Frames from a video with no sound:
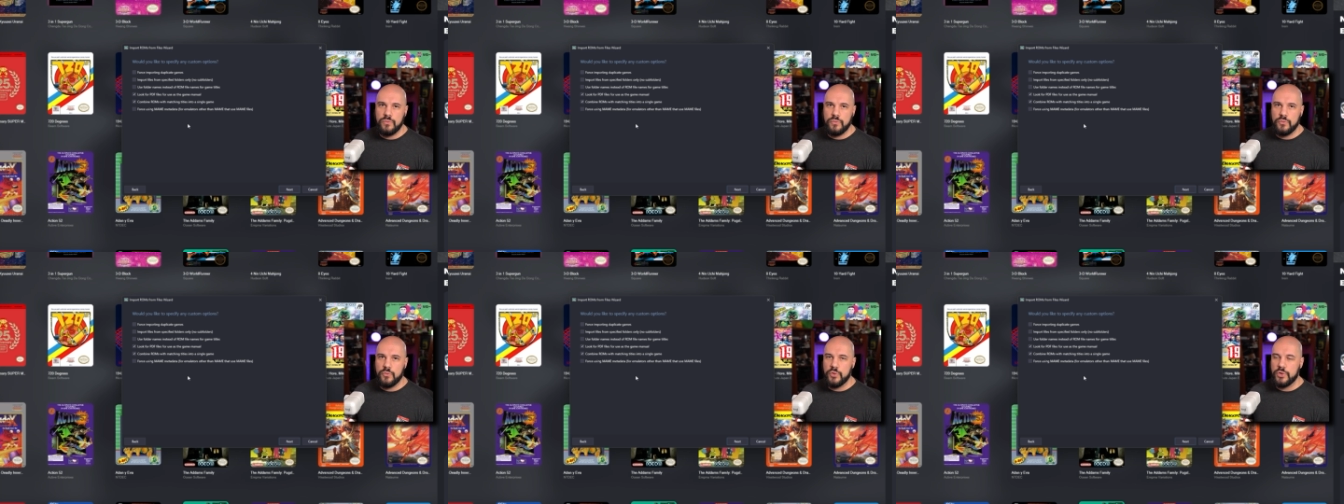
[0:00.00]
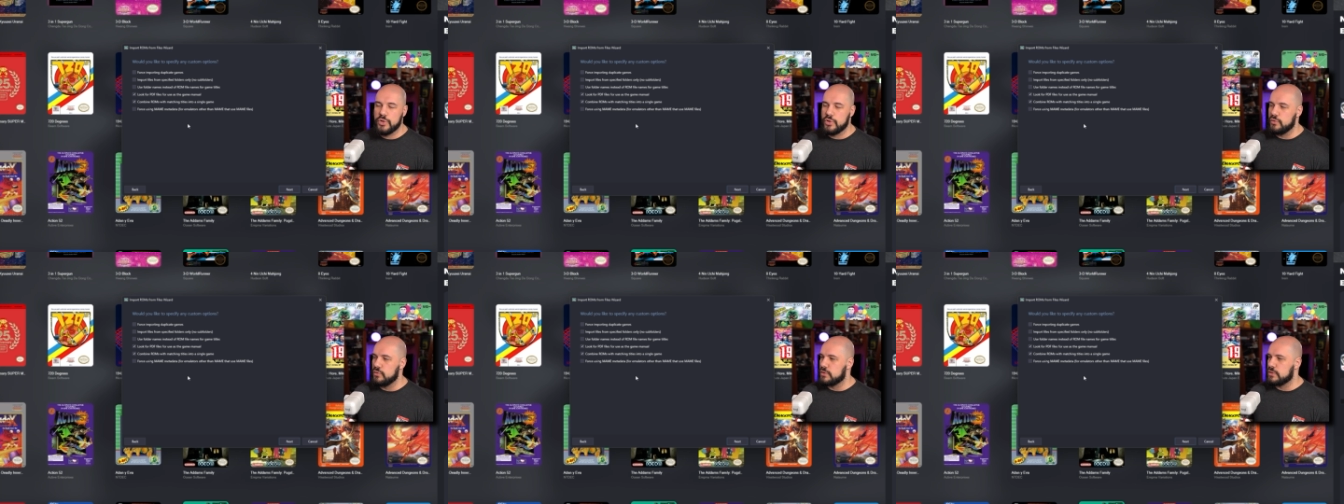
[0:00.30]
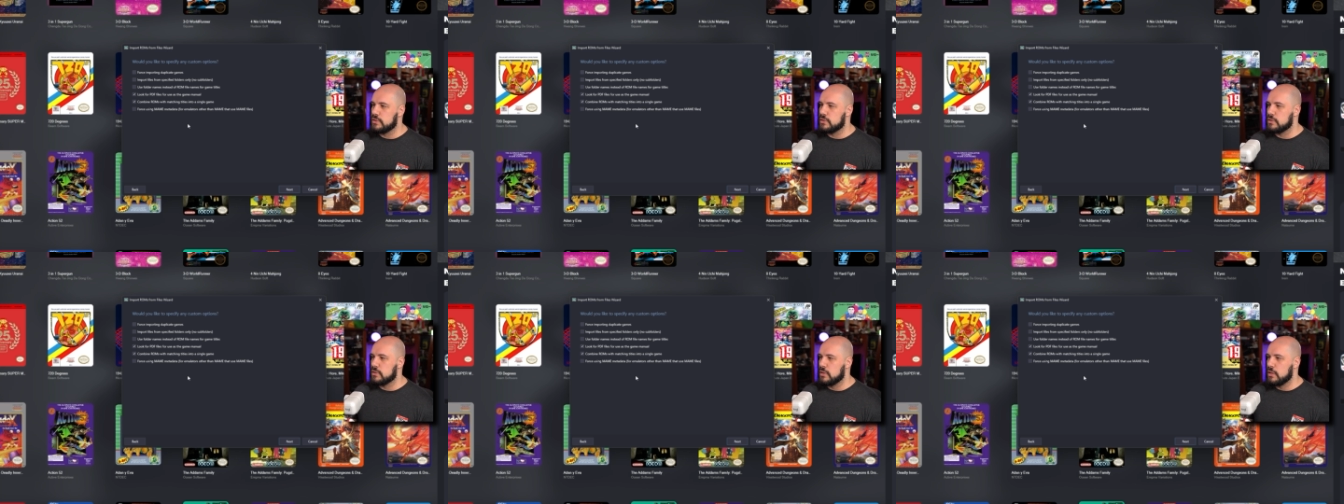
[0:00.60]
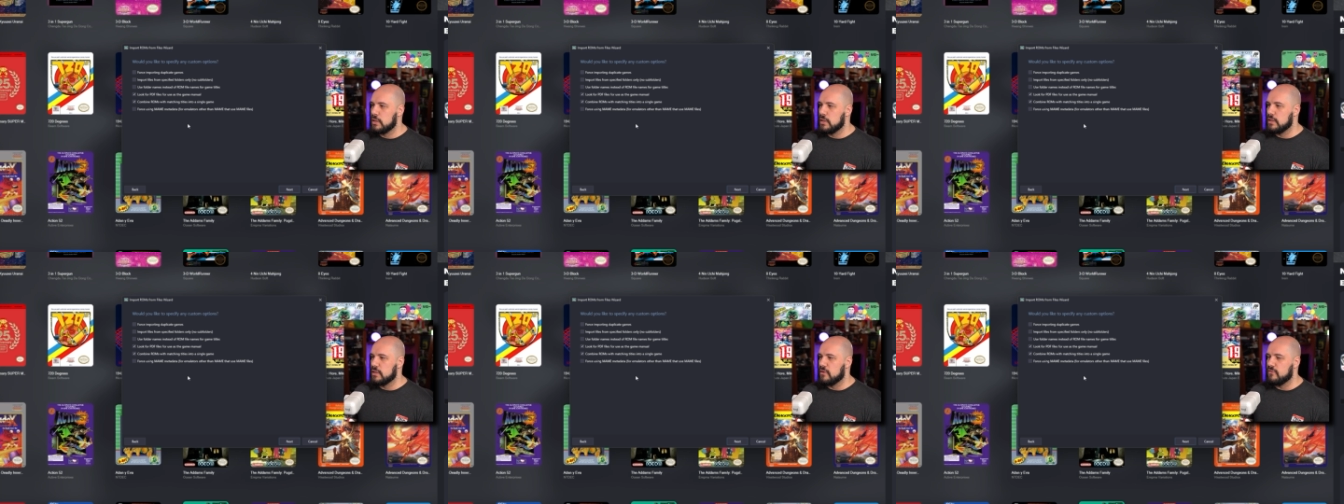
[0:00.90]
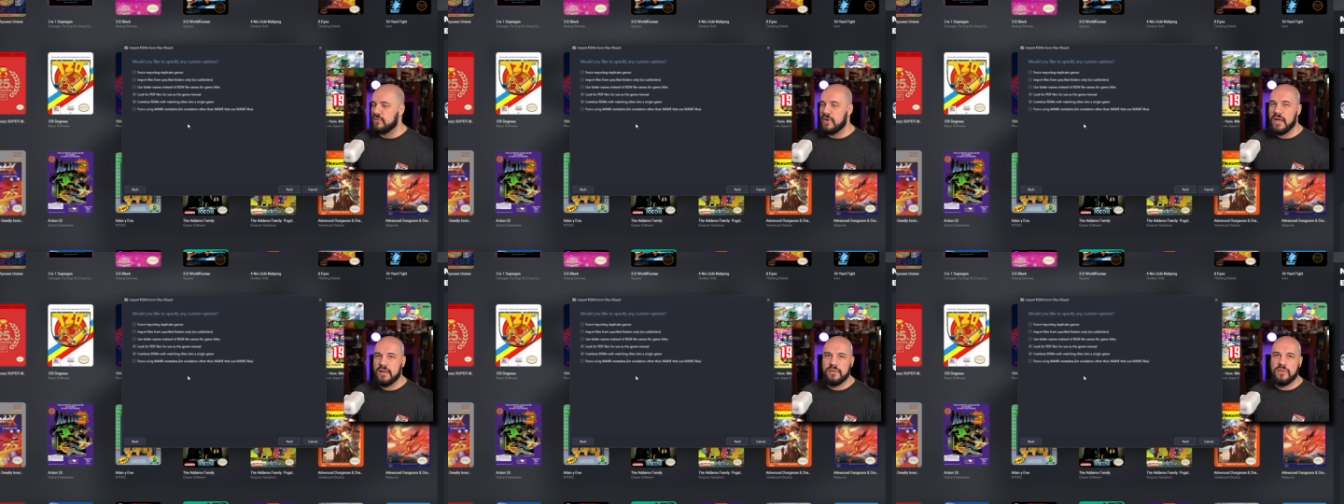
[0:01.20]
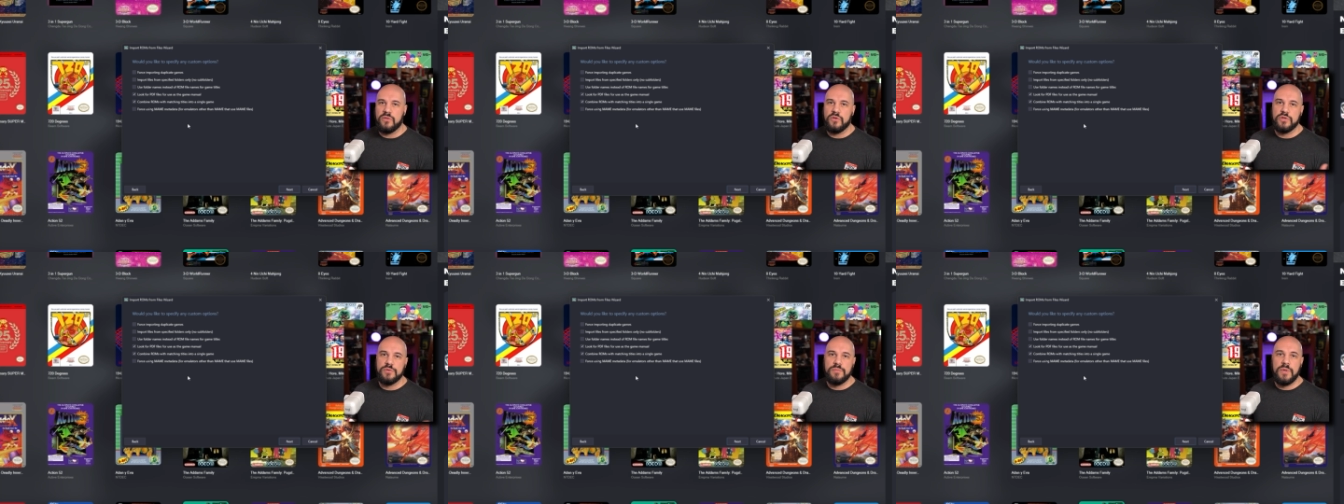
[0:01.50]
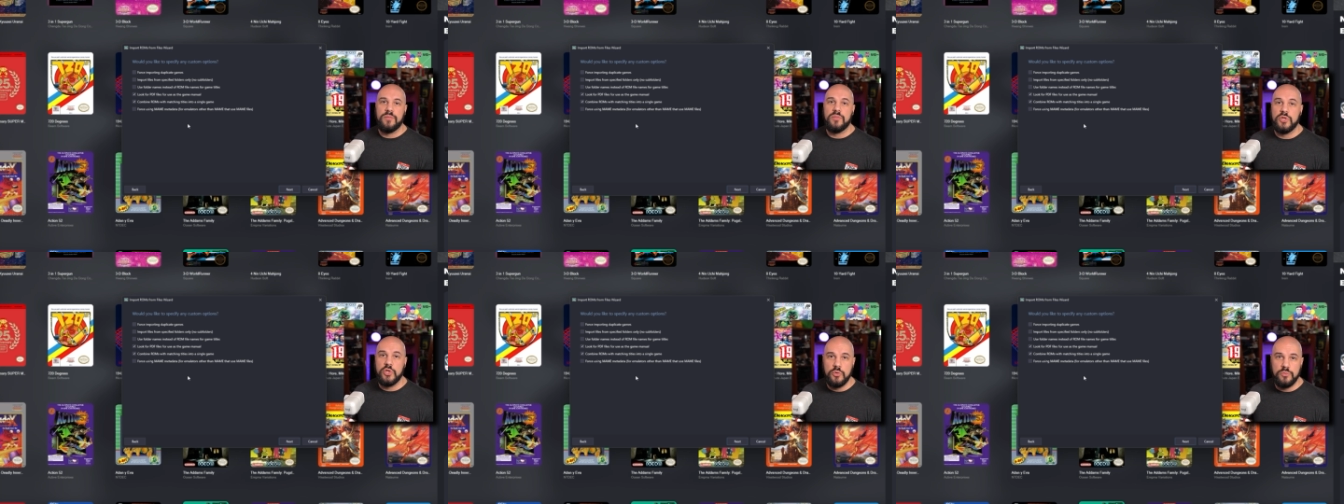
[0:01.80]
reduce the fact that there's
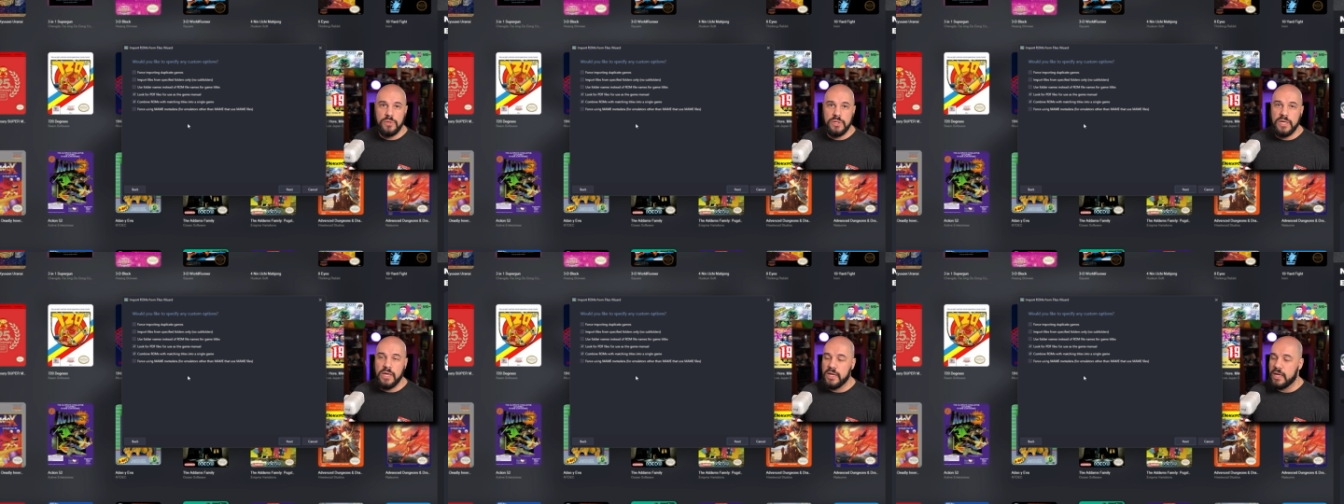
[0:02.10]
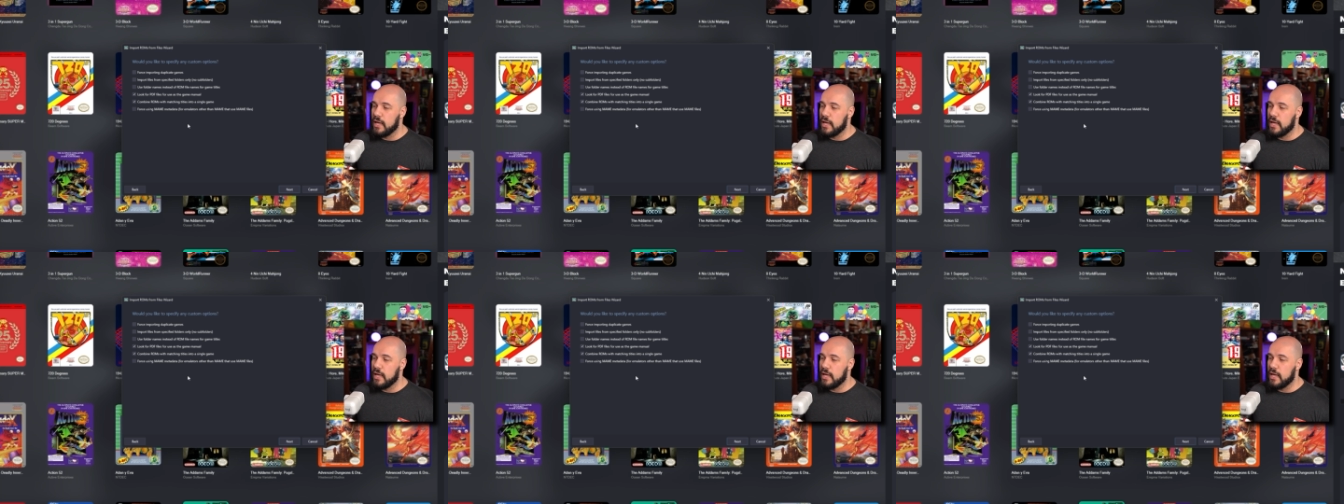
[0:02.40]
maybe duplicate